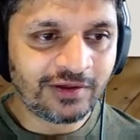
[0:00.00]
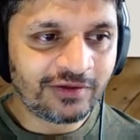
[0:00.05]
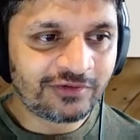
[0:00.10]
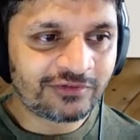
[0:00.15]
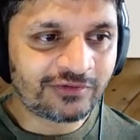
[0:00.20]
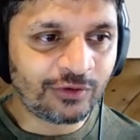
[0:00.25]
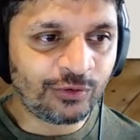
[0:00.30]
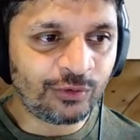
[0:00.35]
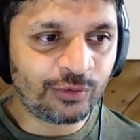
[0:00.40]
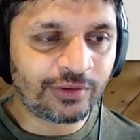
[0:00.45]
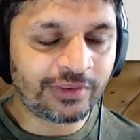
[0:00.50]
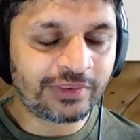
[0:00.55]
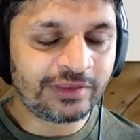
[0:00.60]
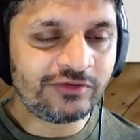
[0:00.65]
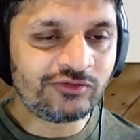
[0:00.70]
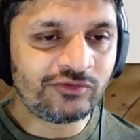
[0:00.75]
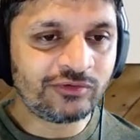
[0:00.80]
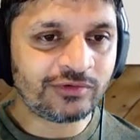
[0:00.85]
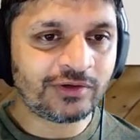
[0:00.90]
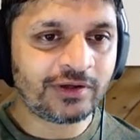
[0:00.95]
So
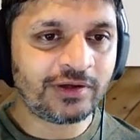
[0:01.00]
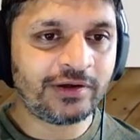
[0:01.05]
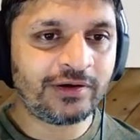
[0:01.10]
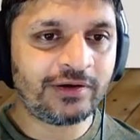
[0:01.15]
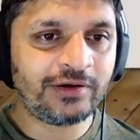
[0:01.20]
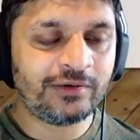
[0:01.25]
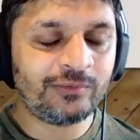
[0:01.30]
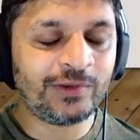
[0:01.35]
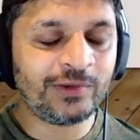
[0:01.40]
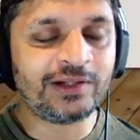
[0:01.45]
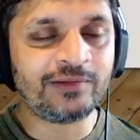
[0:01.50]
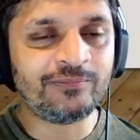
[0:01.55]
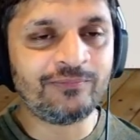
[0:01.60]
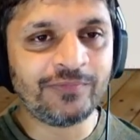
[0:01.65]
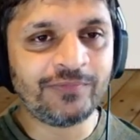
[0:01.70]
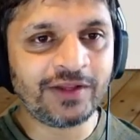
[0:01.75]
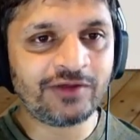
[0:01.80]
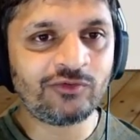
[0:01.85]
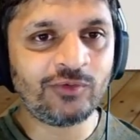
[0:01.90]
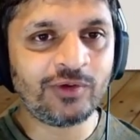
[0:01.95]
this,
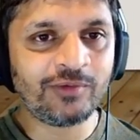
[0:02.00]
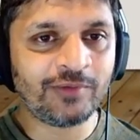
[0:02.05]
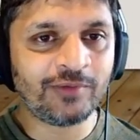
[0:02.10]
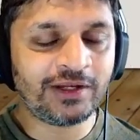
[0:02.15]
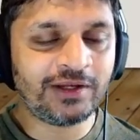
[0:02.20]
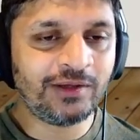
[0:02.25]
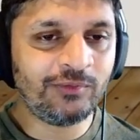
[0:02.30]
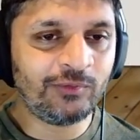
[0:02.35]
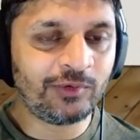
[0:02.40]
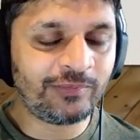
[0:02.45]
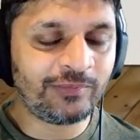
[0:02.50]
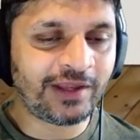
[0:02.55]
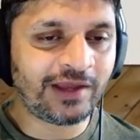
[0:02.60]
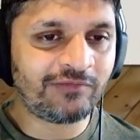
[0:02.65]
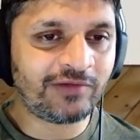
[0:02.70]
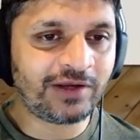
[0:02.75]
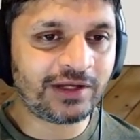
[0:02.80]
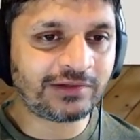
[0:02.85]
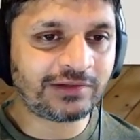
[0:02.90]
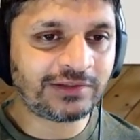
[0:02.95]
next week, Monday, we'll be
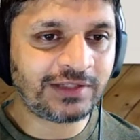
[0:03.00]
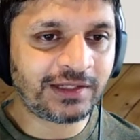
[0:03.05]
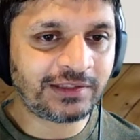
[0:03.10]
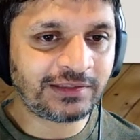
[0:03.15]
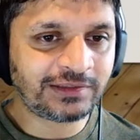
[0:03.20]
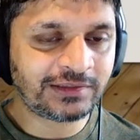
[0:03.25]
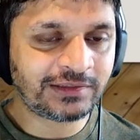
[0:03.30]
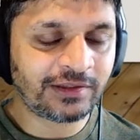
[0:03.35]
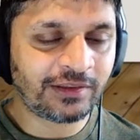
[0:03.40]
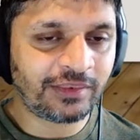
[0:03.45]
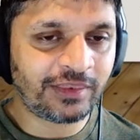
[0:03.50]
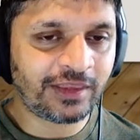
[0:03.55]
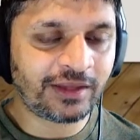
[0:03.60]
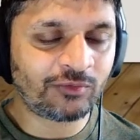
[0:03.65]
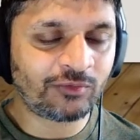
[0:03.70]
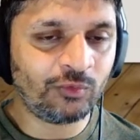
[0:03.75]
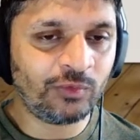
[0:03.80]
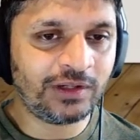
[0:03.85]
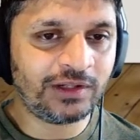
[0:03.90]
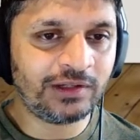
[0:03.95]
having a TUT
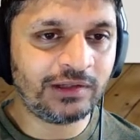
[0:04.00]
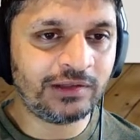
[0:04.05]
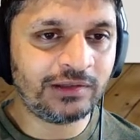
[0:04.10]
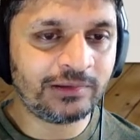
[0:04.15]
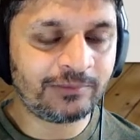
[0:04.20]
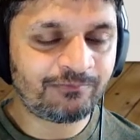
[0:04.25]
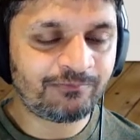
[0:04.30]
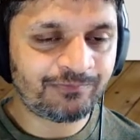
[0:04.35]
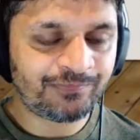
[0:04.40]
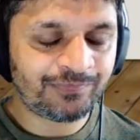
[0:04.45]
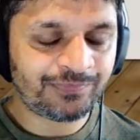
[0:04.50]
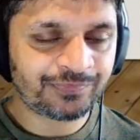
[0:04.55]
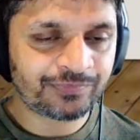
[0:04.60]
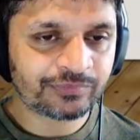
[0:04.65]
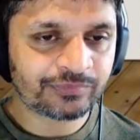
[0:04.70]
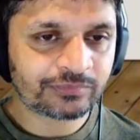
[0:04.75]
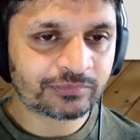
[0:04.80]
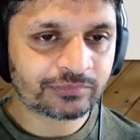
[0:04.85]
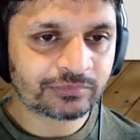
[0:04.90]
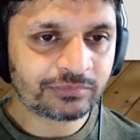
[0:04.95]
that will
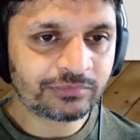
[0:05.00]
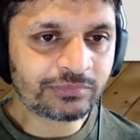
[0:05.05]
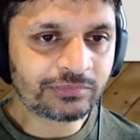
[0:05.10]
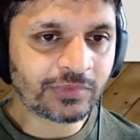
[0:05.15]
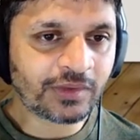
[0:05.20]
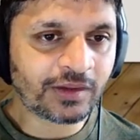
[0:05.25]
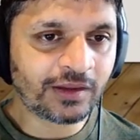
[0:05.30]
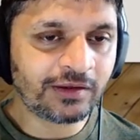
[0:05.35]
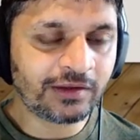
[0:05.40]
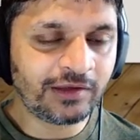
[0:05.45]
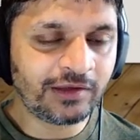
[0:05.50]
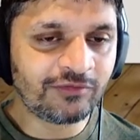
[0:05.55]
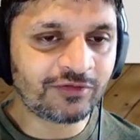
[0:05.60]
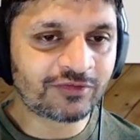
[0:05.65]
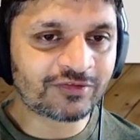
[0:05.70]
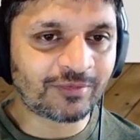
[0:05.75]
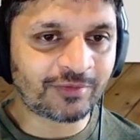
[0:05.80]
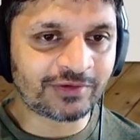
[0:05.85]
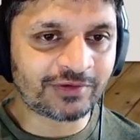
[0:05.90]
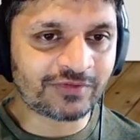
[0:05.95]
give you
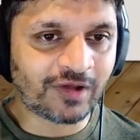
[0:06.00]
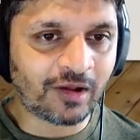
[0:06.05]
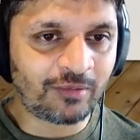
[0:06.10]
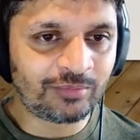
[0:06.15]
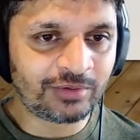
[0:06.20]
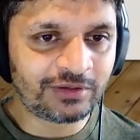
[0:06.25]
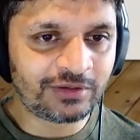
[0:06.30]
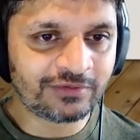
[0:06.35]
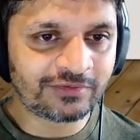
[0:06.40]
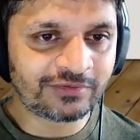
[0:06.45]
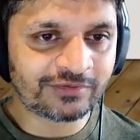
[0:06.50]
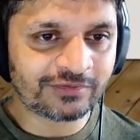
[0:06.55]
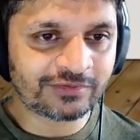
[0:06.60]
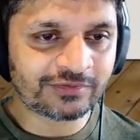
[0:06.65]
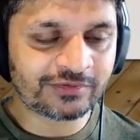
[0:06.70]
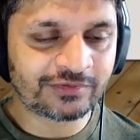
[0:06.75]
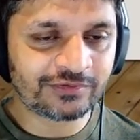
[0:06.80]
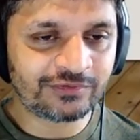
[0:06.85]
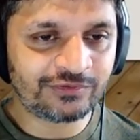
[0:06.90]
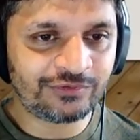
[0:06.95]
some
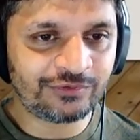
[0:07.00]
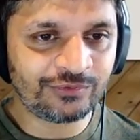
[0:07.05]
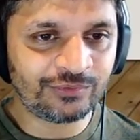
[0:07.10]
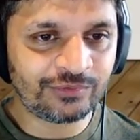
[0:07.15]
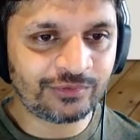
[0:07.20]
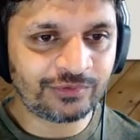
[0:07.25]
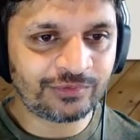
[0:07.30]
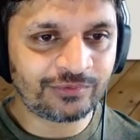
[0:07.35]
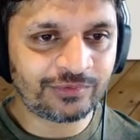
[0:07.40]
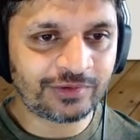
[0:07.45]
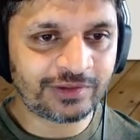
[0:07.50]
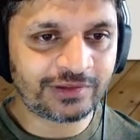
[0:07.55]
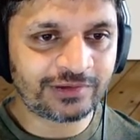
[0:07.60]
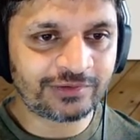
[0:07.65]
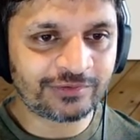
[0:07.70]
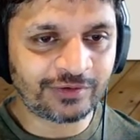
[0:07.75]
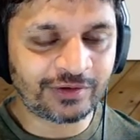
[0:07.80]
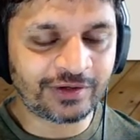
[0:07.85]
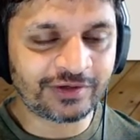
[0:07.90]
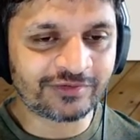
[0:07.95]
examples
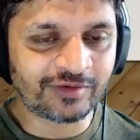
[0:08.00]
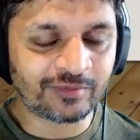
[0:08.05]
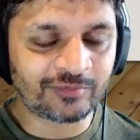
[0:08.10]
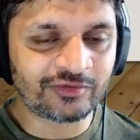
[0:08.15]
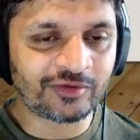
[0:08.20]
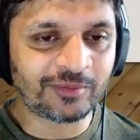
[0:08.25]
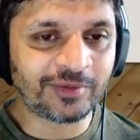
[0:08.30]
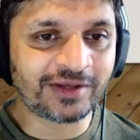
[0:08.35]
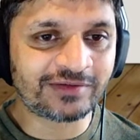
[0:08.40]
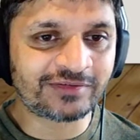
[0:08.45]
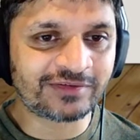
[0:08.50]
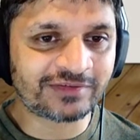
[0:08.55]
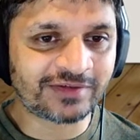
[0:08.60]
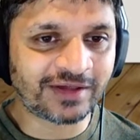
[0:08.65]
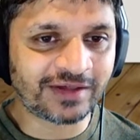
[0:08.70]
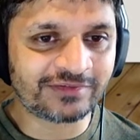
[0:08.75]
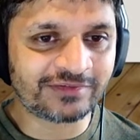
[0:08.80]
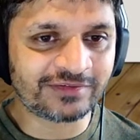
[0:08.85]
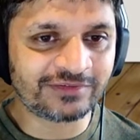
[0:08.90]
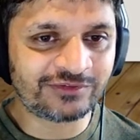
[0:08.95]
some
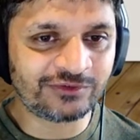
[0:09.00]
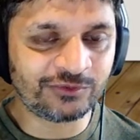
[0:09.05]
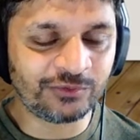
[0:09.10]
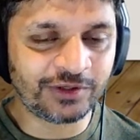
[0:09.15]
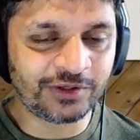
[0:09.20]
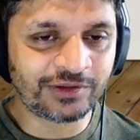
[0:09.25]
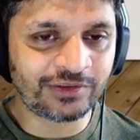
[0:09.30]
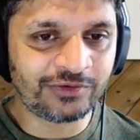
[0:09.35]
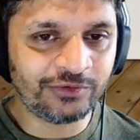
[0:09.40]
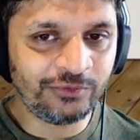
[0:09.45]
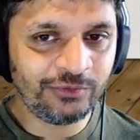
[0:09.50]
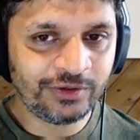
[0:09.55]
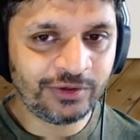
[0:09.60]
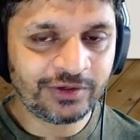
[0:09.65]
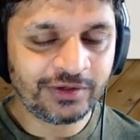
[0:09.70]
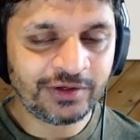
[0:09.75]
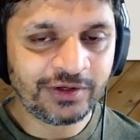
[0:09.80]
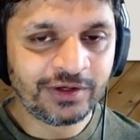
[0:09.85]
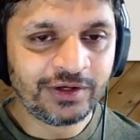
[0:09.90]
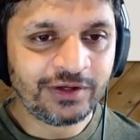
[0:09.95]
exercises to work through
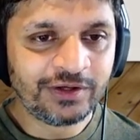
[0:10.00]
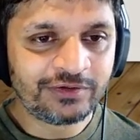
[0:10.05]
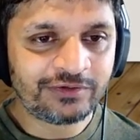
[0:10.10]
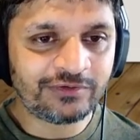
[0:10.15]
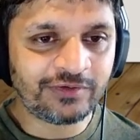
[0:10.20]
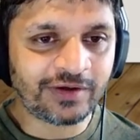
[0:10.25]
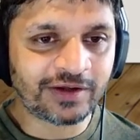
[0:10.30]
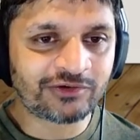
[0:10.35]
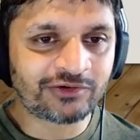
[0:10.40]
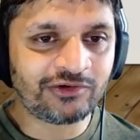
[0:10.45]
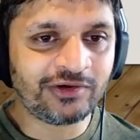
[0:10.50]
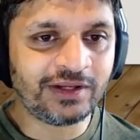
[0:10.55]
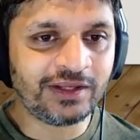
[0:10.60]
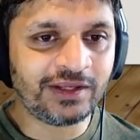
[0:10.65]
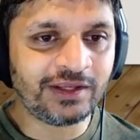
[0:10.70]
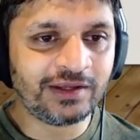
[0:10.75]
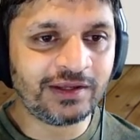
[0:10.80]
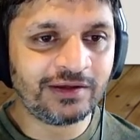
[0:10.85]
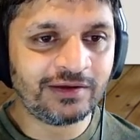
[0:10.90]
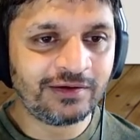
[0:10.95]
to
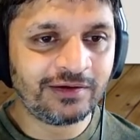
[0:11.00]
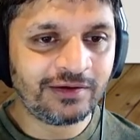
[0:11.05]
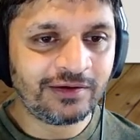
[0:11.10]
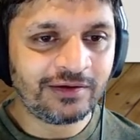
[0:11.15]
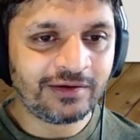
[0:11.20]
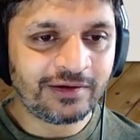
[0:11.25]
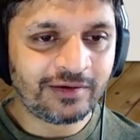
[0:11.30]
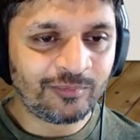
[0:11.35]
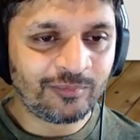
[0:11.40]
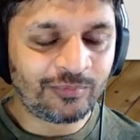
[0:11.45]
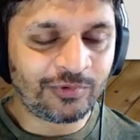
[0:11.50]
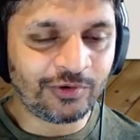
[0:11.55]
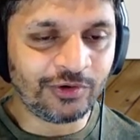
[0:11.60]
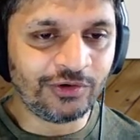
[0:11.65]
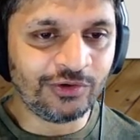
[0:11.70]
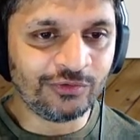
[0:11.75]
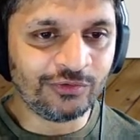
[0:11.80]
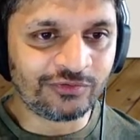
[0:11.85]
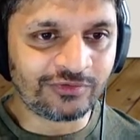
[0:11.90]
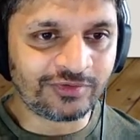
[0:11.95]
actually
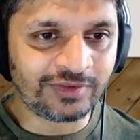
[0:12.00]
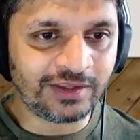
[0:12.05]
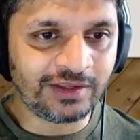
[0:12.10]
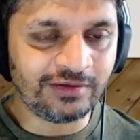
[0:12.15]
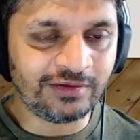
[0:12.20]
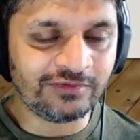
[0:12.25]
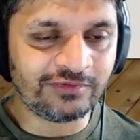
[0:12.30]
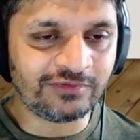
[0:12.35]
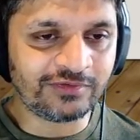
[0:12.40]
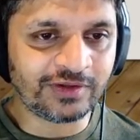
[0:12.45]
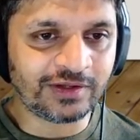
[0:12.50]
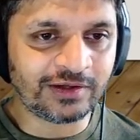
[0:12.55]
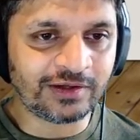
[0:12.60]
produce these